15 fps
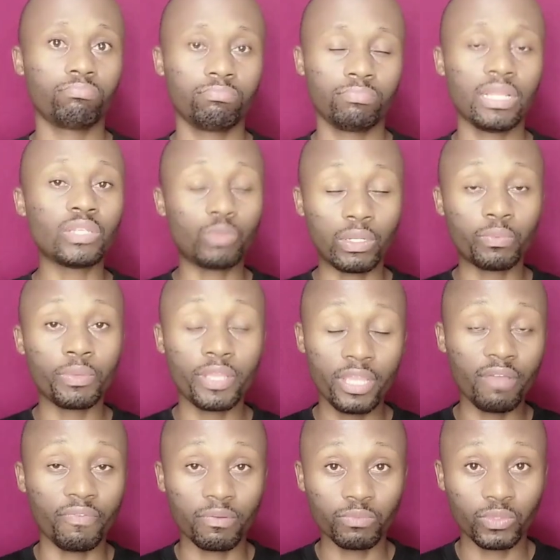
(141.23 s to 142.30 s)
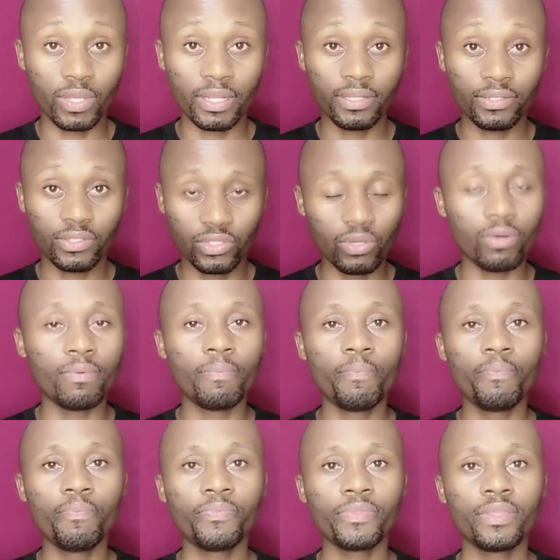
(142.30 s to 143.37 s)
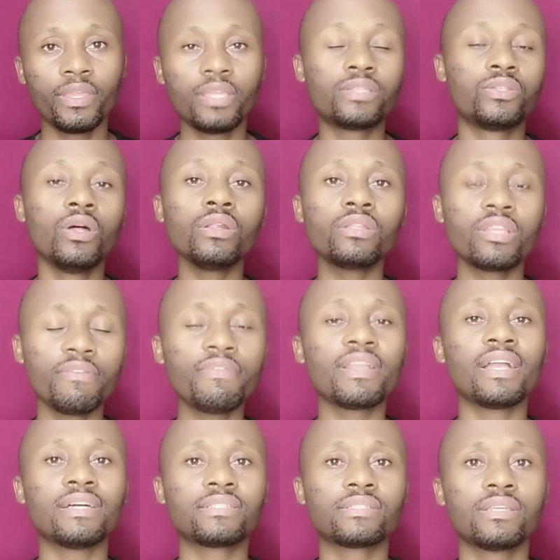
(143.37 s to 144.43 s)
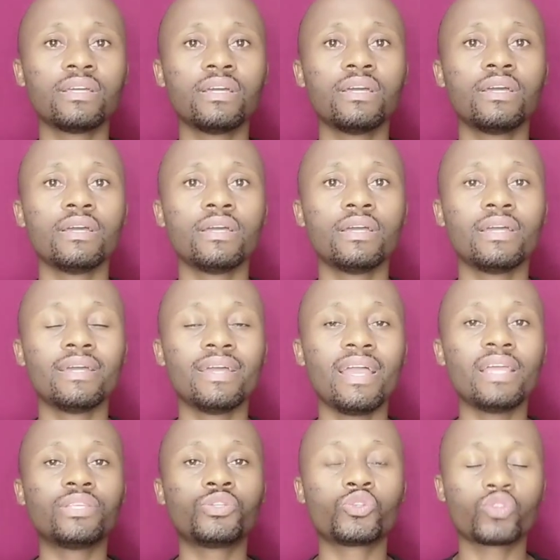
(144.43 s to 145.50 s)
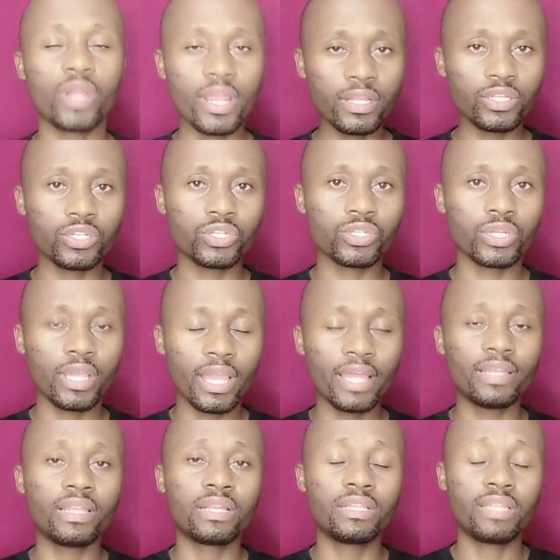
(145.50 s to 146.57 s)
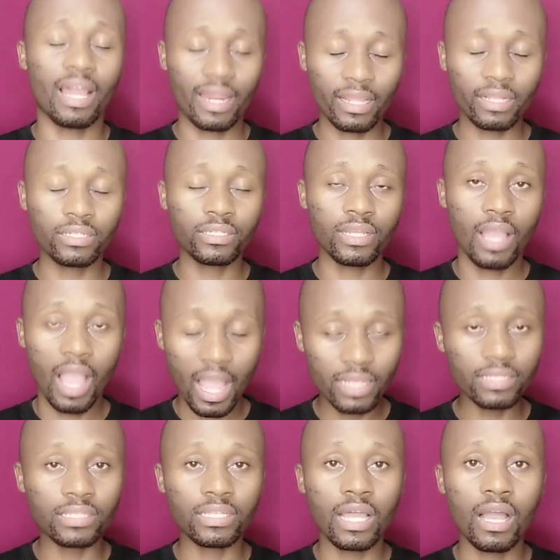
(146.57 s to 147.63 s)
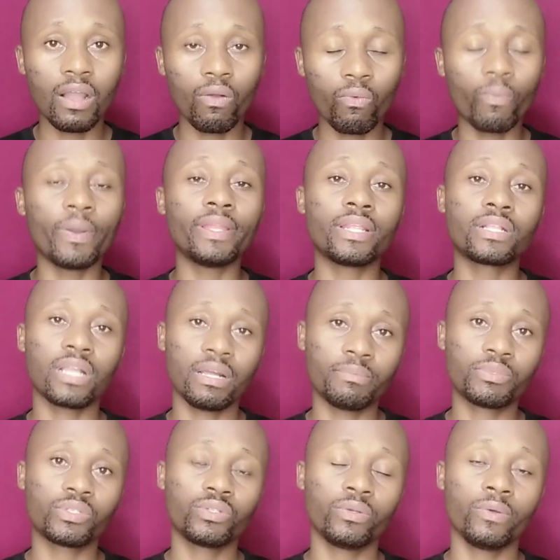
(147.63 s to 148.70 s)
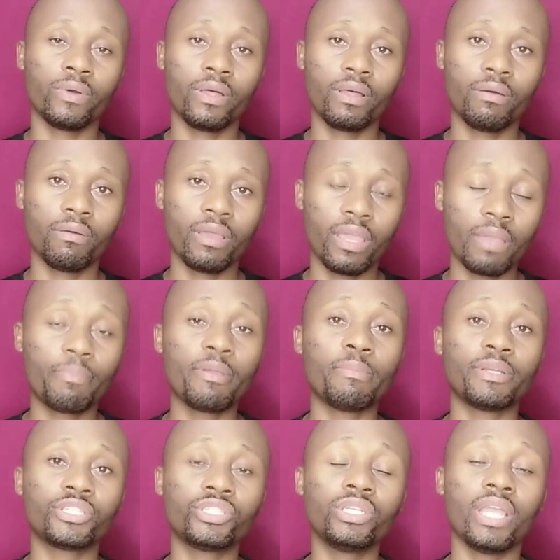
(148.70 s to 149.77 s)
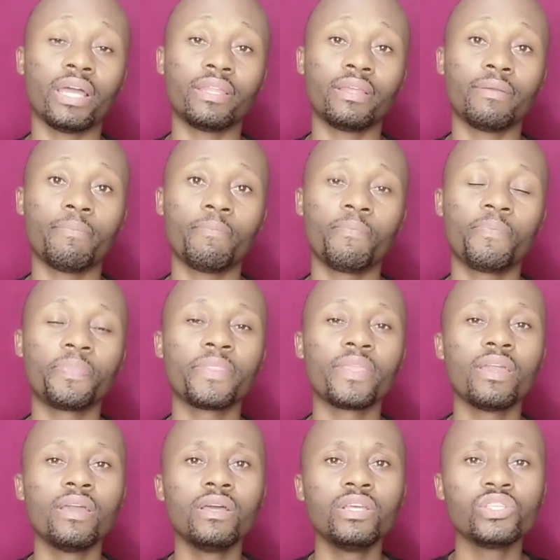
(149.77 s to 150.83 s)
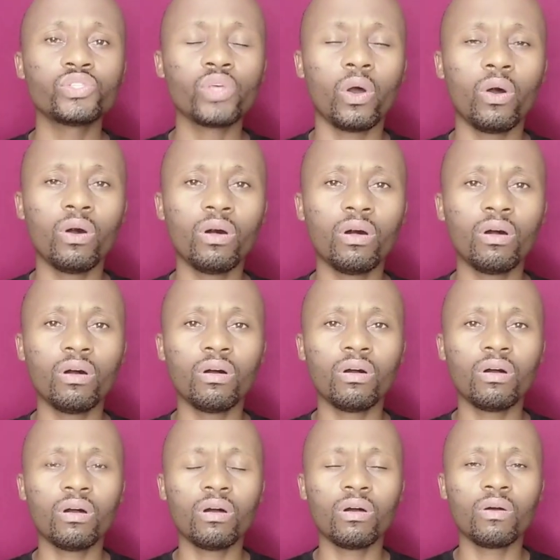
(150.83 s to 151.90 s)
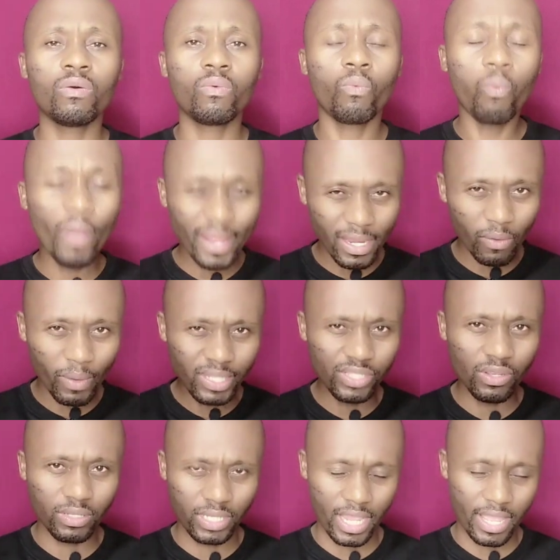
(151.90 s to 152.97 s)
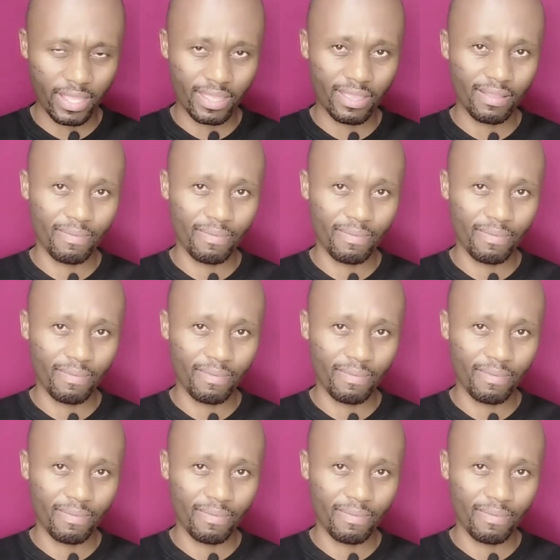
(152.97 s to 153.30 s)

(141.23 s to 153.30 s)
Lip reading: That's what we hear from Zwane. So he's not giving us a straight and a direct answer when it comes to Happy Mashiane. So when, what's your take?